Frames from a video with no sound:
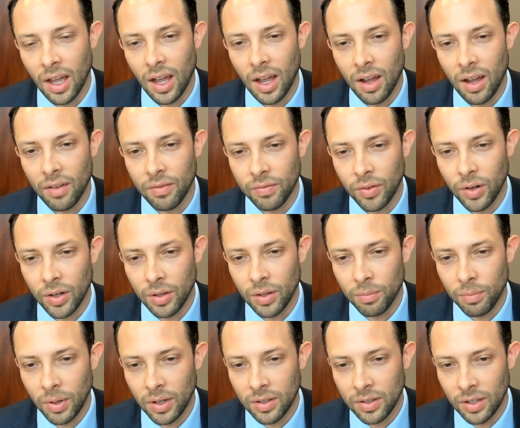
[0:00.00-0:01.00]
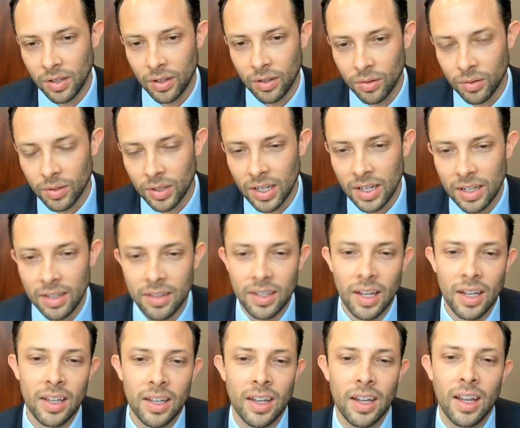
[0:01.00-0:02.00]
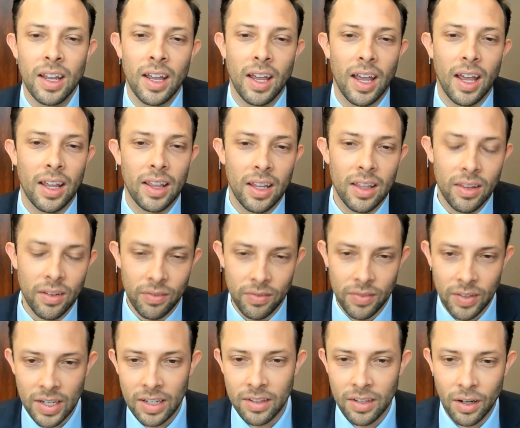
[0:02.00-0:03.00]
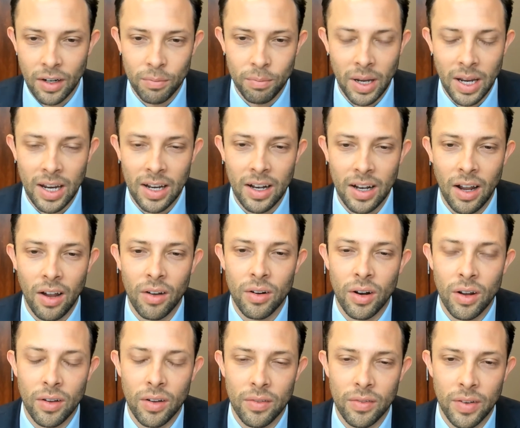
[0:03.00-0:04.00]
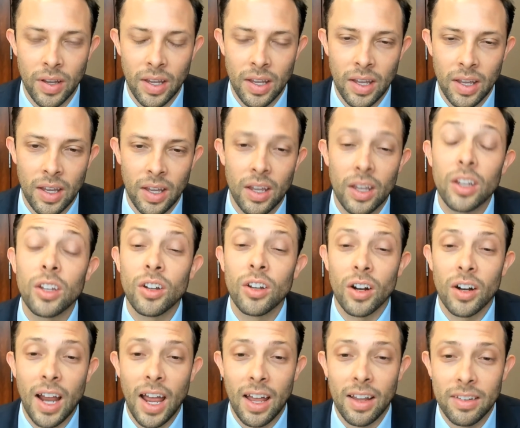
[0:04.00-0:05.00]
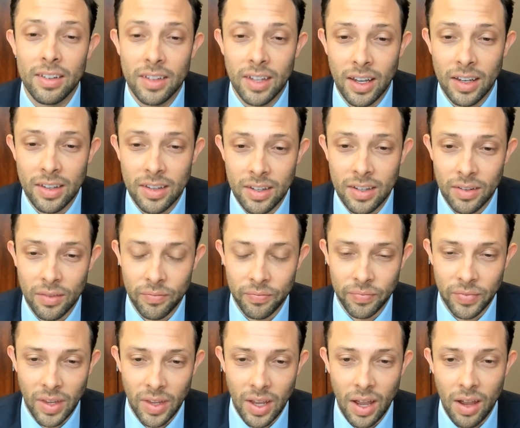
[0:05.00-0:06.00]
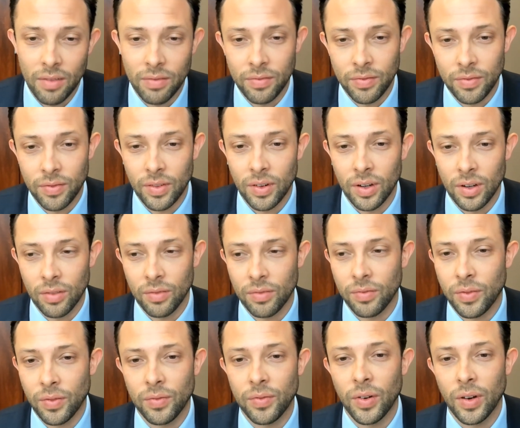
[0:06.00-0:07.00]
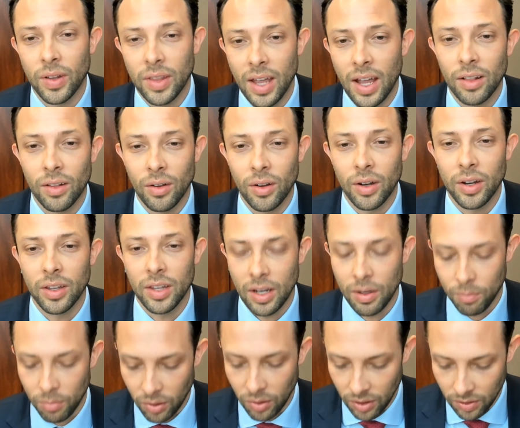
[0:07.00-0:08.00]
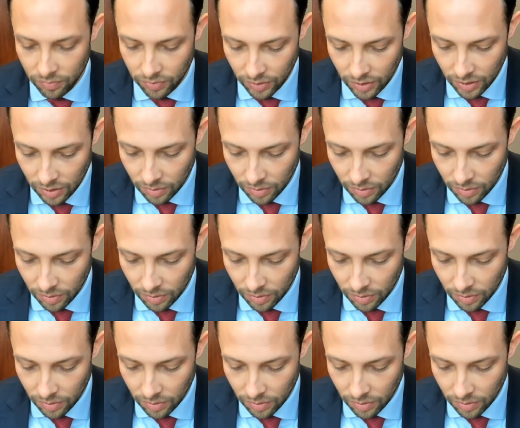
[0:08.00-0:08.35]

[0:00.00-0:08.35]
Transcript: for the person who needs it, and then the fees are paid out of your assets for that lawyer they appoint for you.